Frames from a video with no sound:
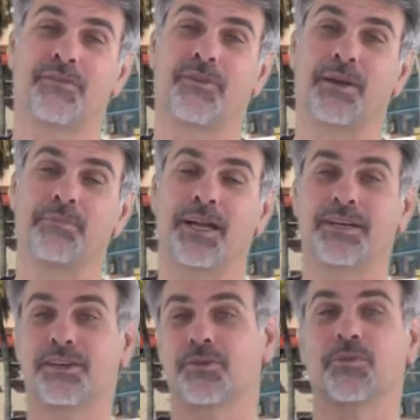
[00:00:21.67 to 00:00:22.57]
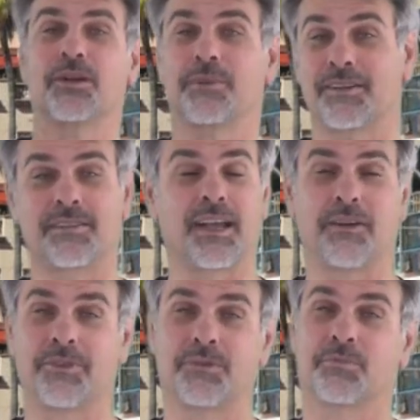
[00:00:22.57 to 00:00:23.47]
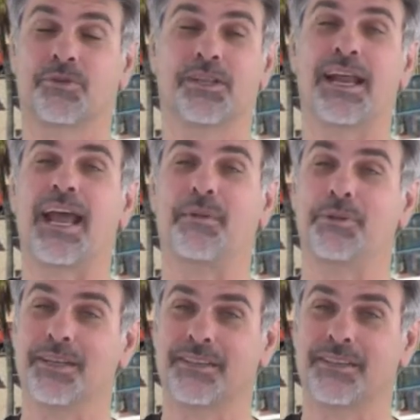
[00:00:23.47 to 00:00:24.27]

If I'm not here, one of my staff is more than happy to